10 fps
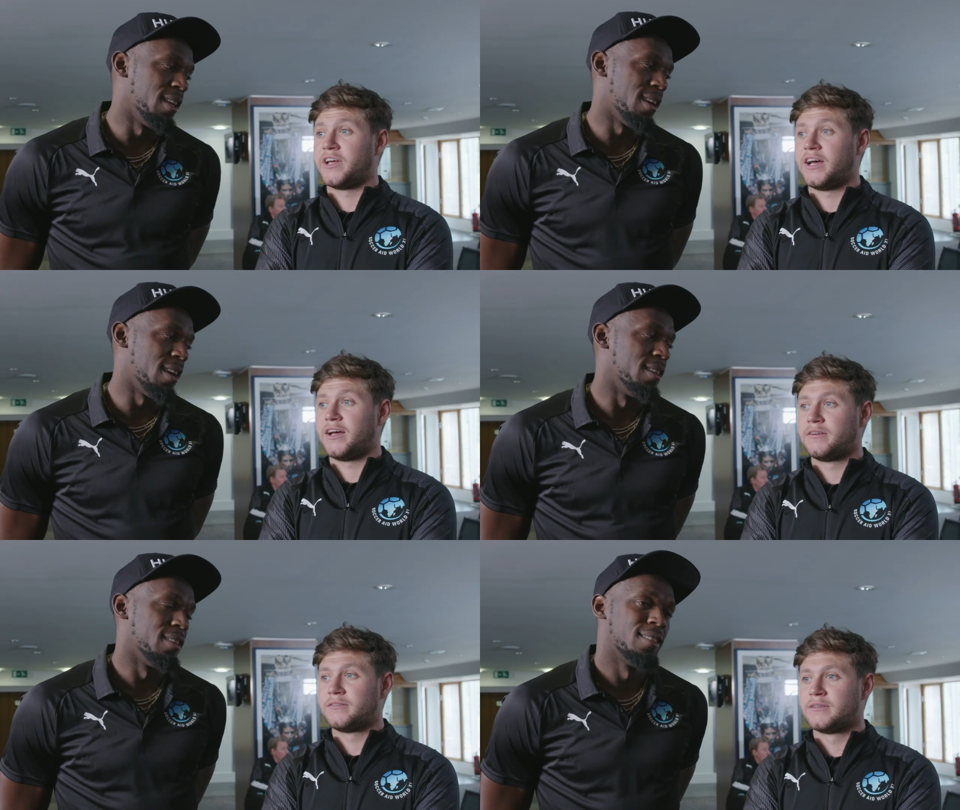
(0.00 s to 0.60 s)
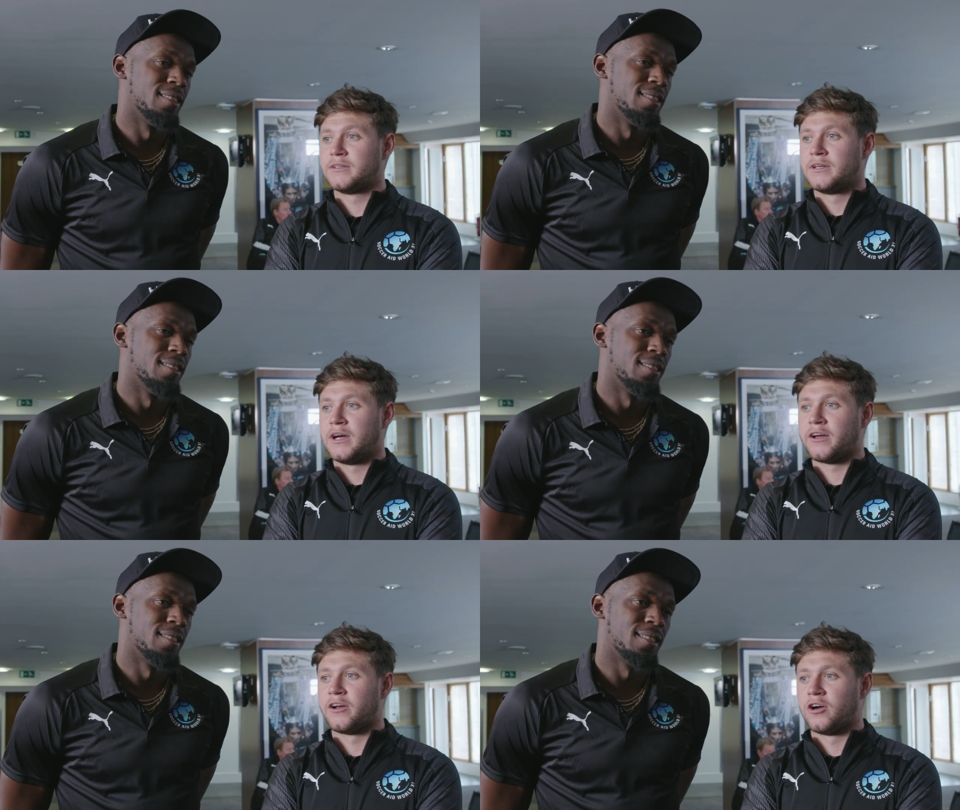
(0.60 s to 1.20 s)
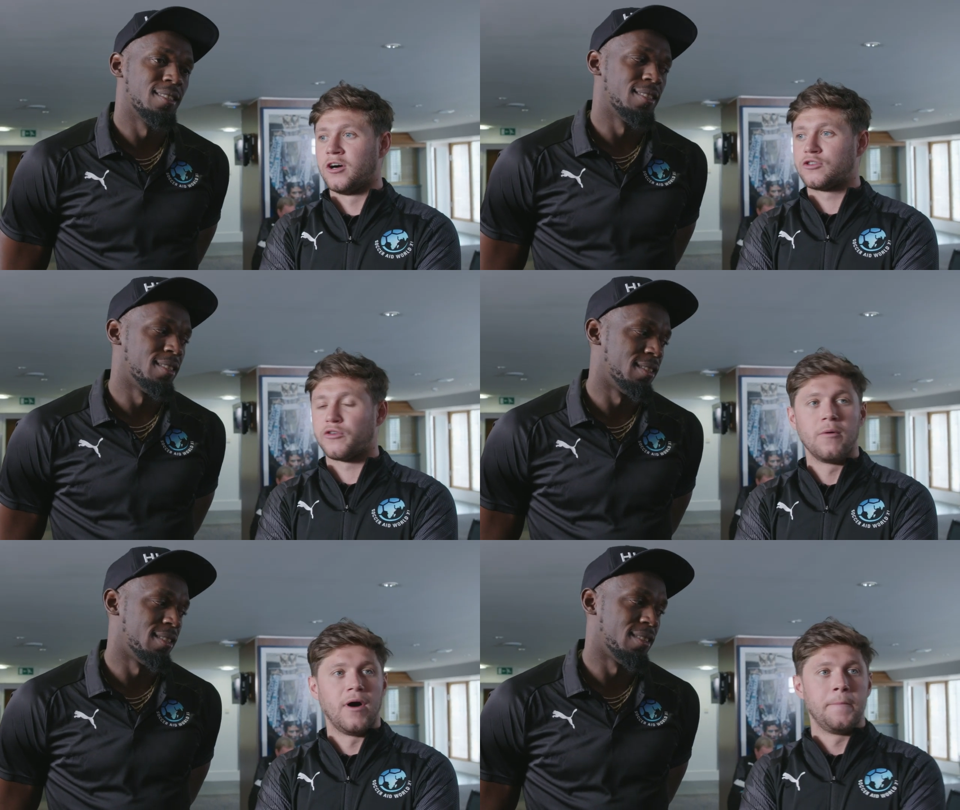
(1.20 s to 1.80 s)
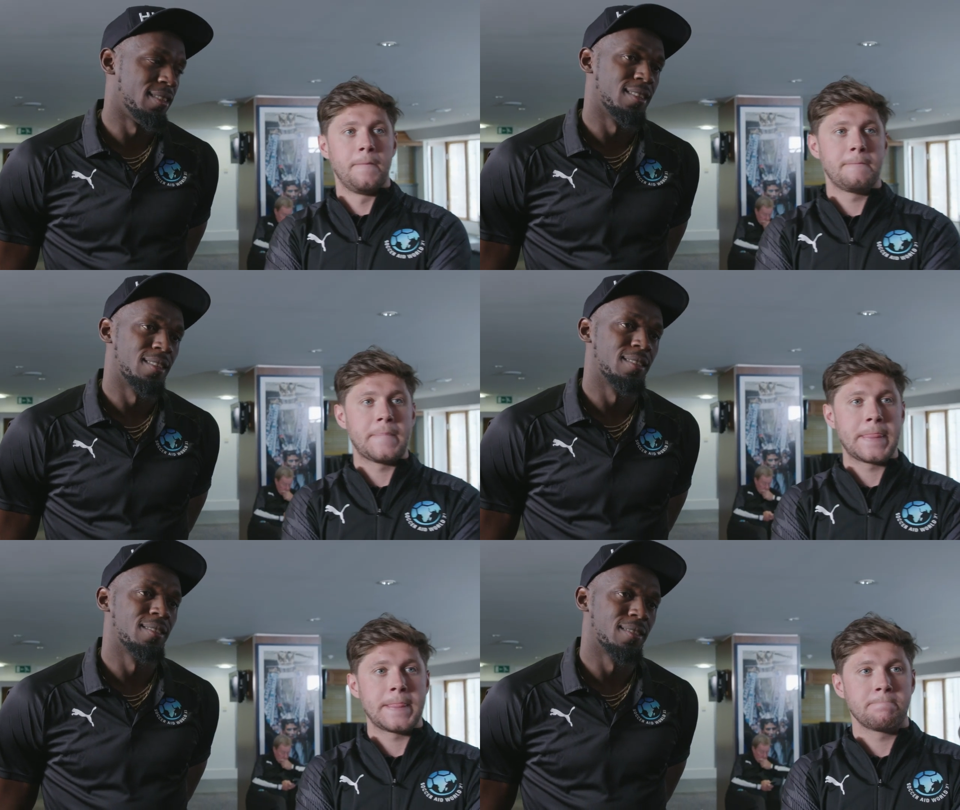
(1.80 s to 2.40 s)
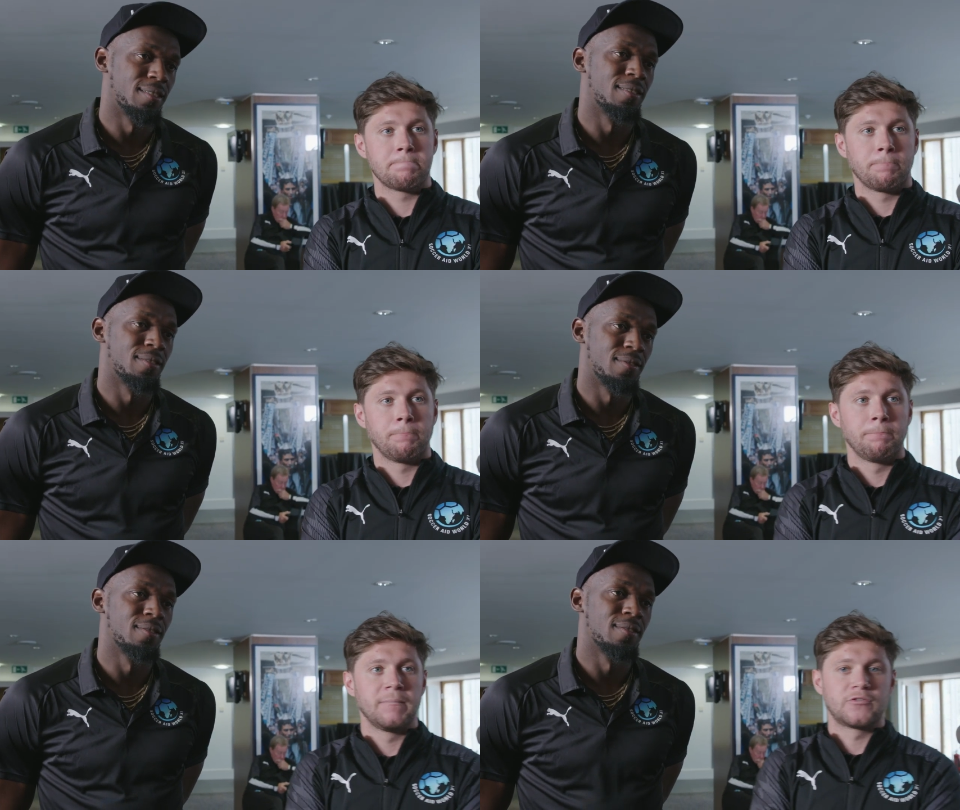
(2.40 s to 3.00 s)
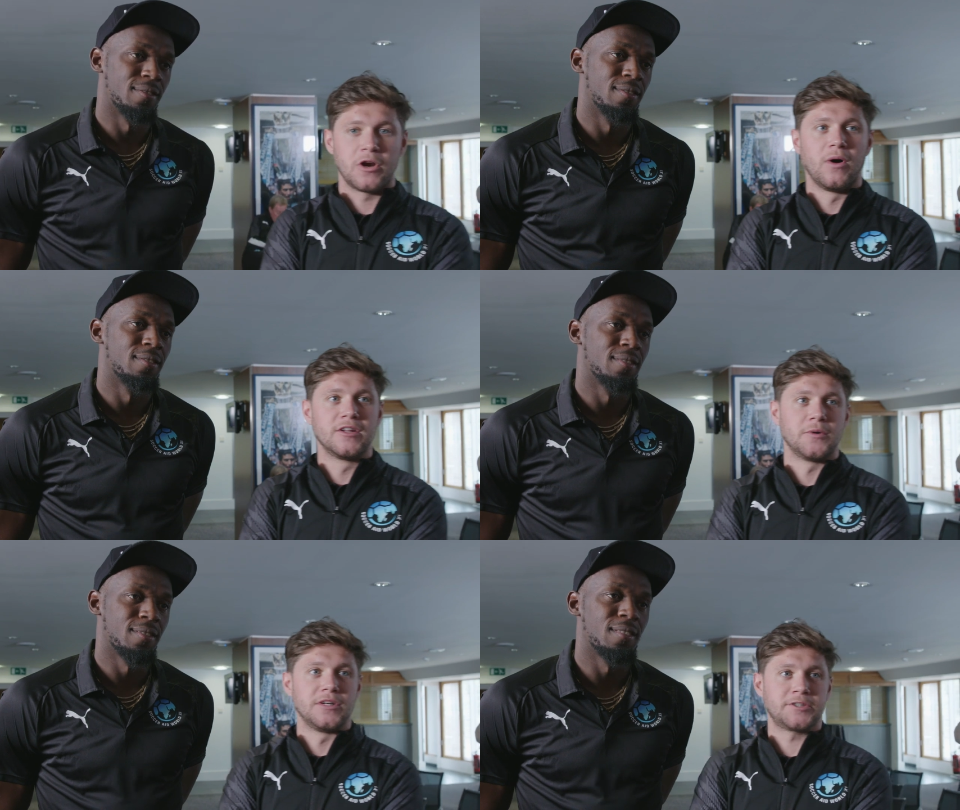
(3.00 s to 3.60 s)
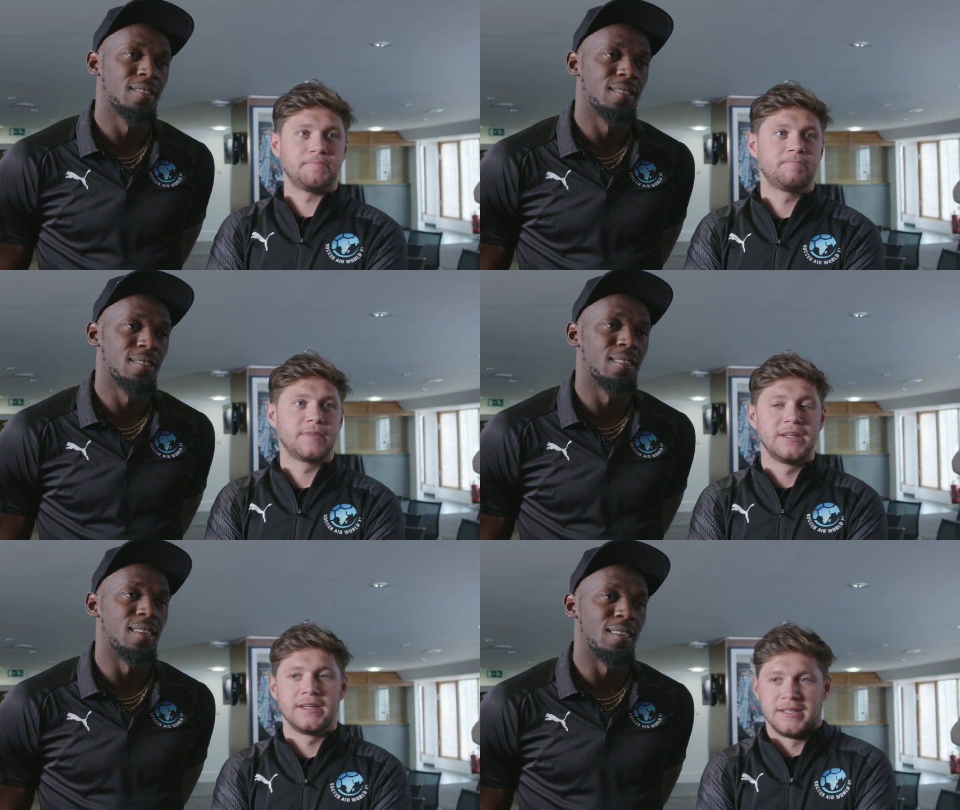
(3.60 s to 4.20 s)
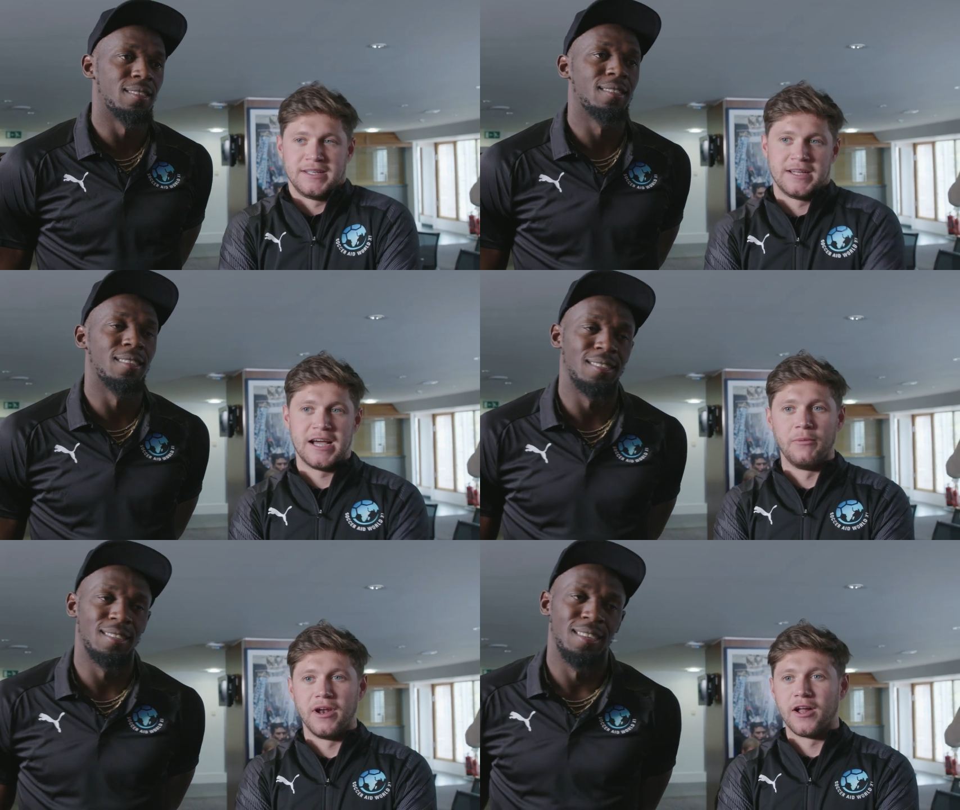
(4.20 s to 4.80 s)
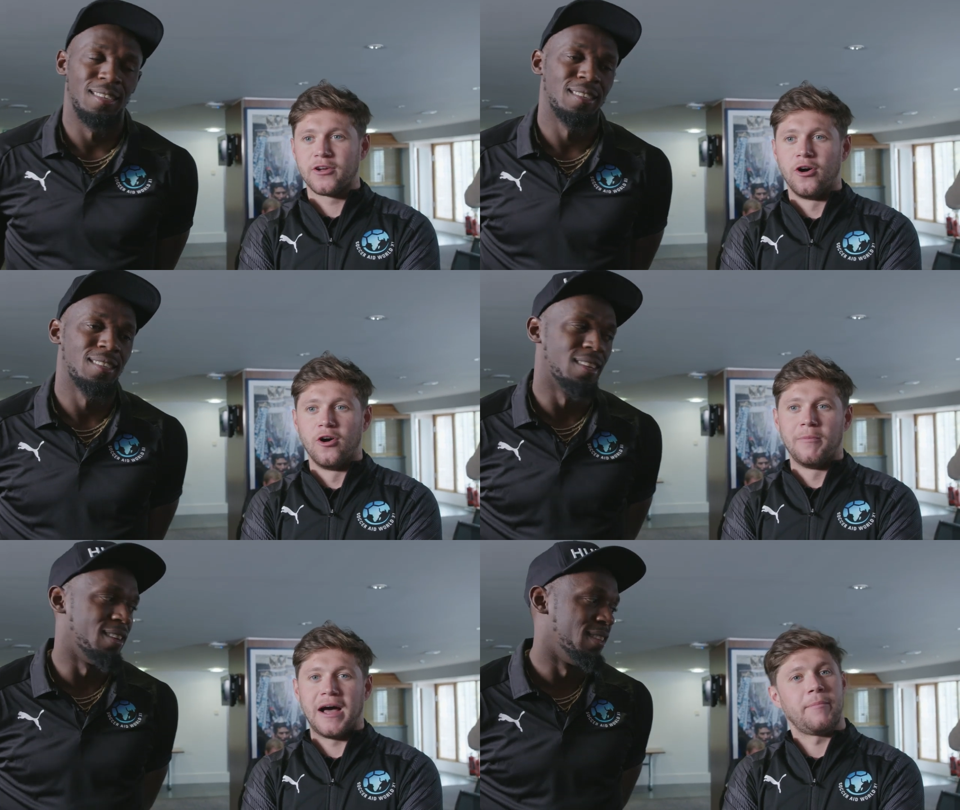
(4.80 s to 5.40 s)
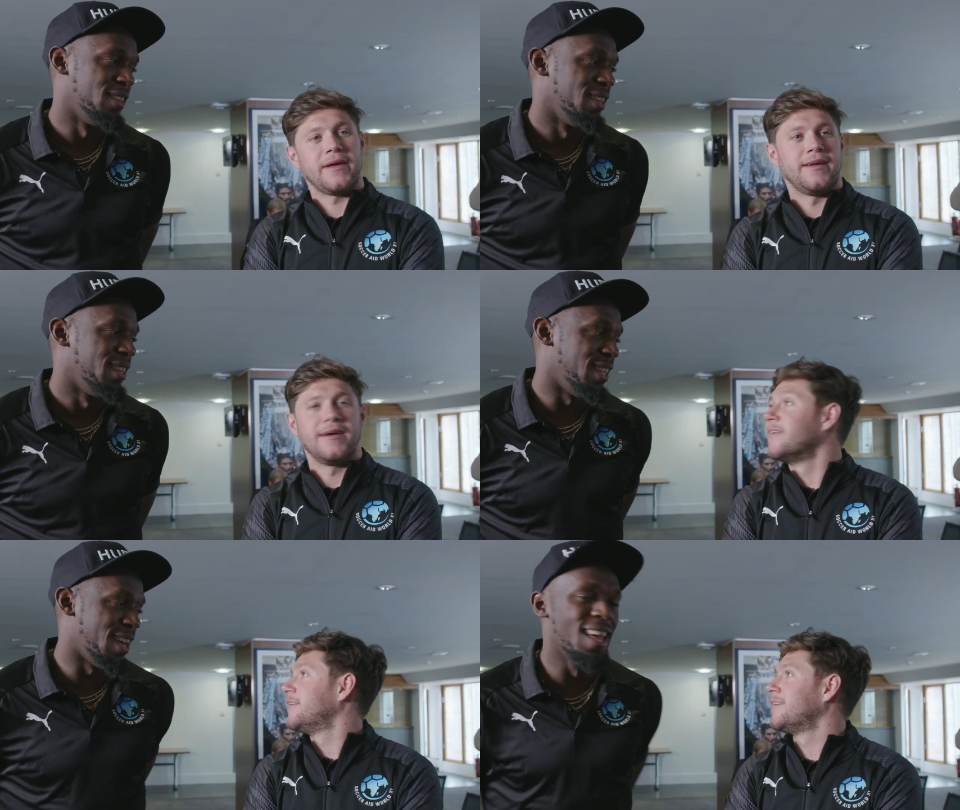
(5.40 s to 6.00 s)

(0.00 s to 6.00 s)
Speaker 1: Yeah. yeah. I'm gonna go three-one. Three-one to us and we'll all go home happy. Yeah,